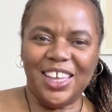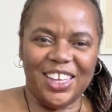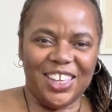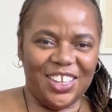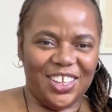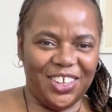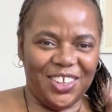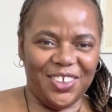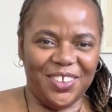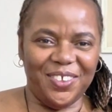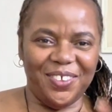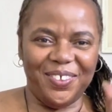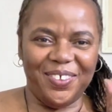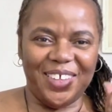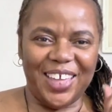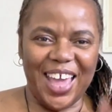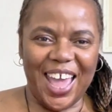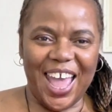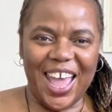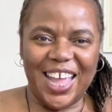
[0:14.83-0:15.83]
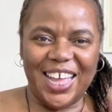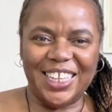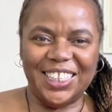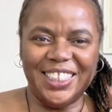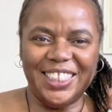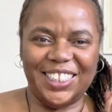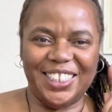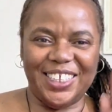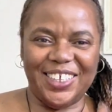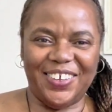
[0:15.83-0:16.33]
You
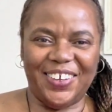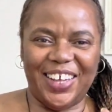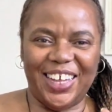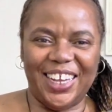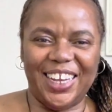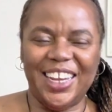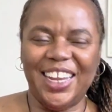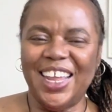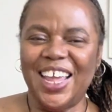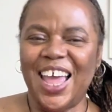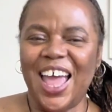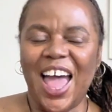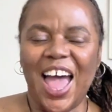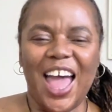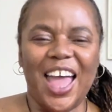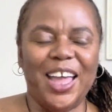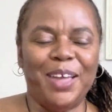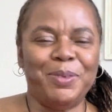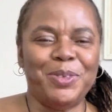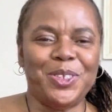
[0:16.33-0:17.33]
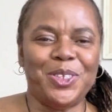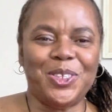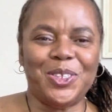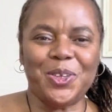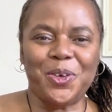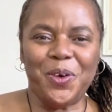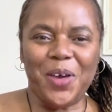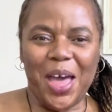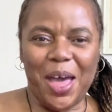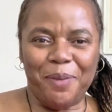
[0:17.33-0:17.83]
can do it. I am
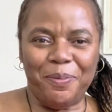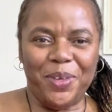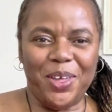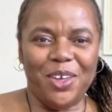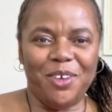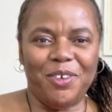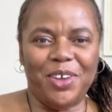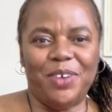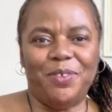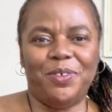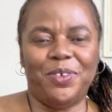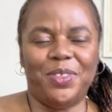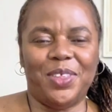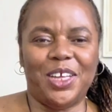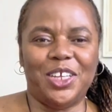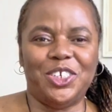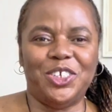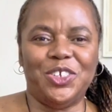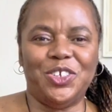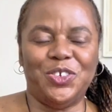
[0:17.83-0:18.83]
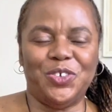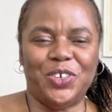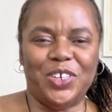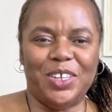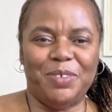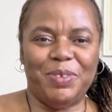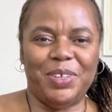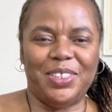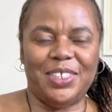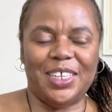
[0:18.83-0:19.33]
so happy and grateful that you're
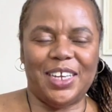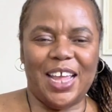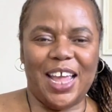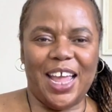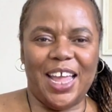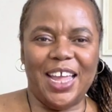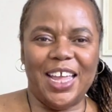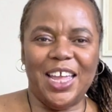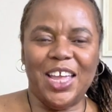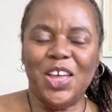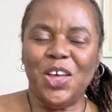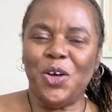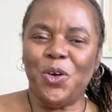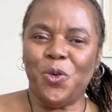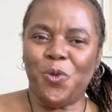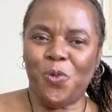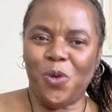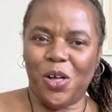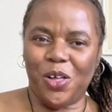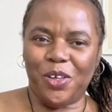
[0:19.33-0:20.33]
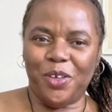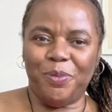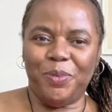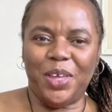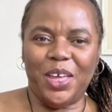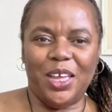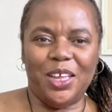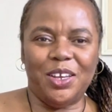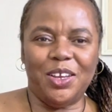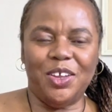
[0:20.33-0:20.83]
joining me today. Welcome
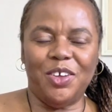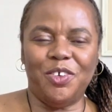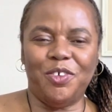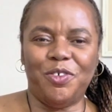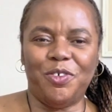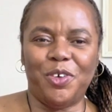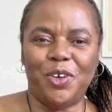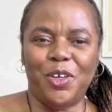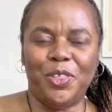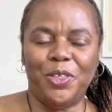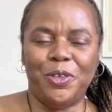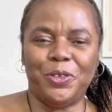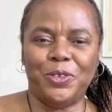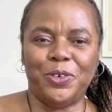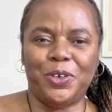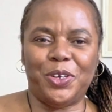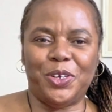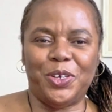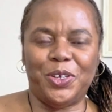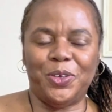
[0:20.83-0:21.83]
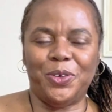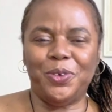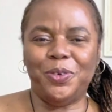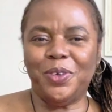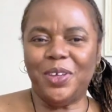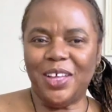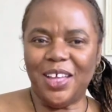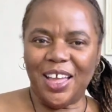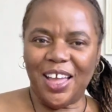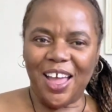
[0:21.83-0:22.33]
in for all those who are new.
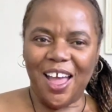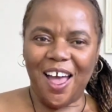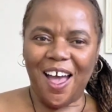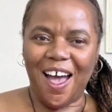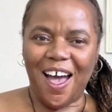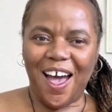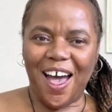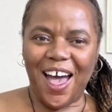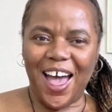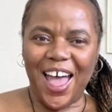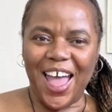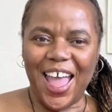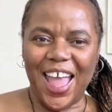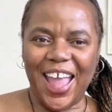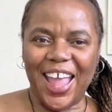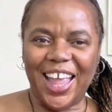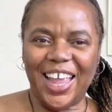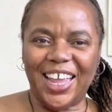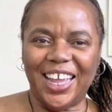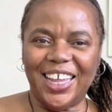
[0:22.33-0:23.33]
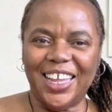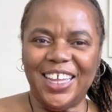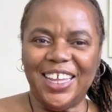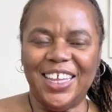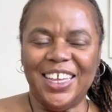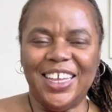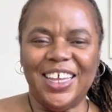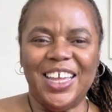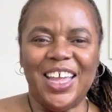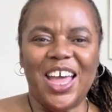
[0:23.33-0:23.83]
Hi.
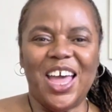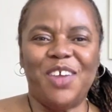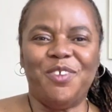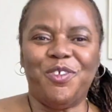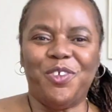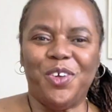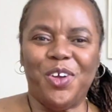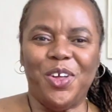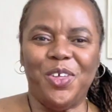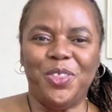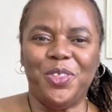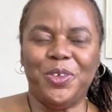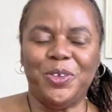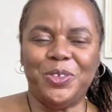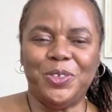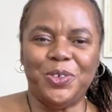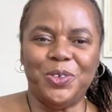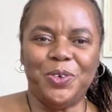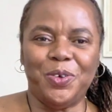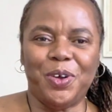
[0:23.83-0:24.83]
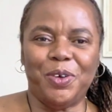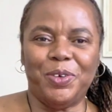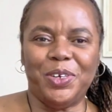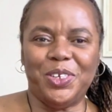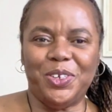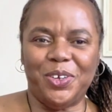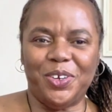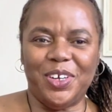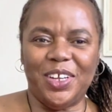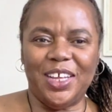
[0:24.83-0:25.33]
And for all those who are
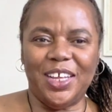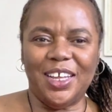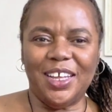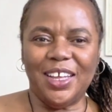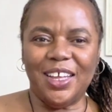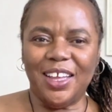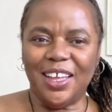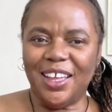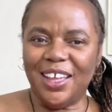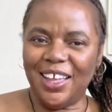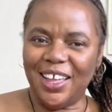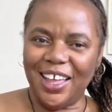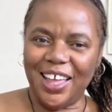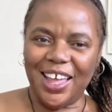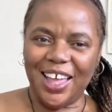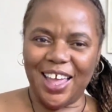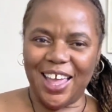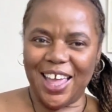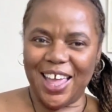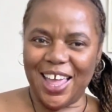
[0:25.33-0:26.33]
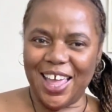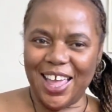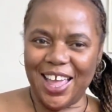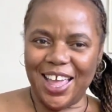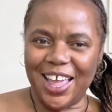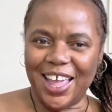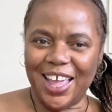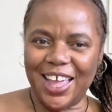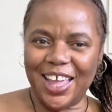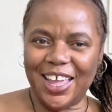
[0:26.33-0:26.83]
returning,
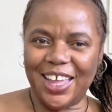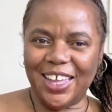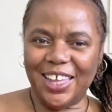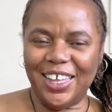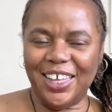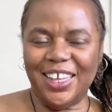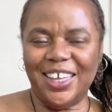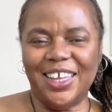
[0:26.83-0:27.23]
hey.